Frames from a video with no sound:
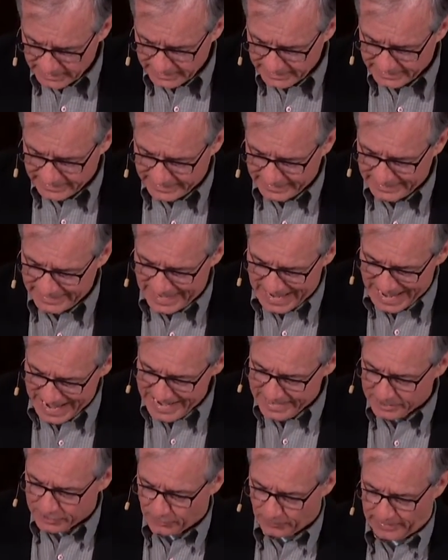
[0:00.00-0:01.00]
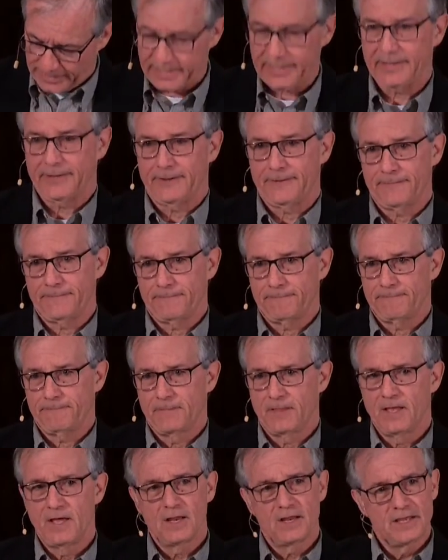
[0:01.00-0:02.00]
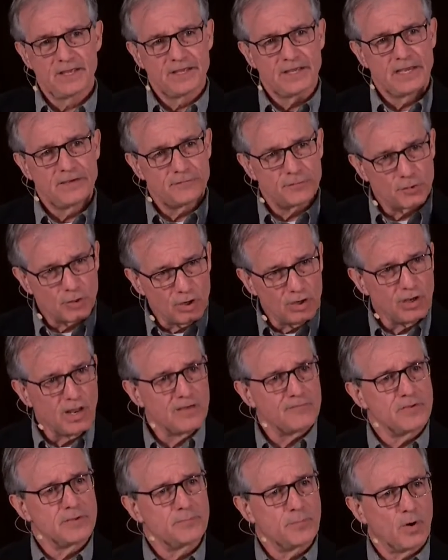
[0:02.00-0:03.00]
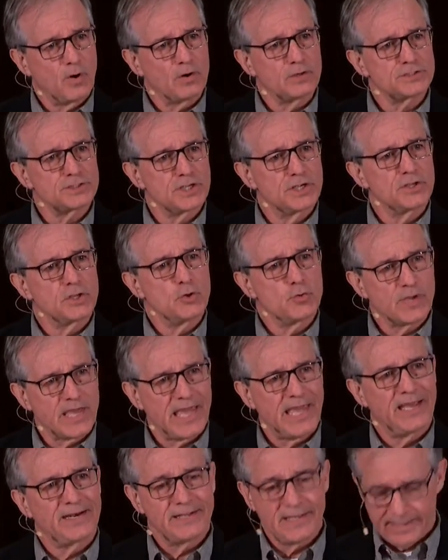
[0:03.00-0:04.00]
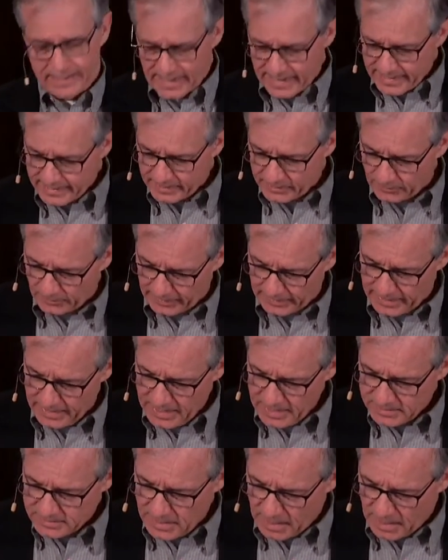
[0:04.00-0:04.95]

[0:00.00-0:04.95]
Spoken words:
can get angry. If you're a loving person, you can get angry,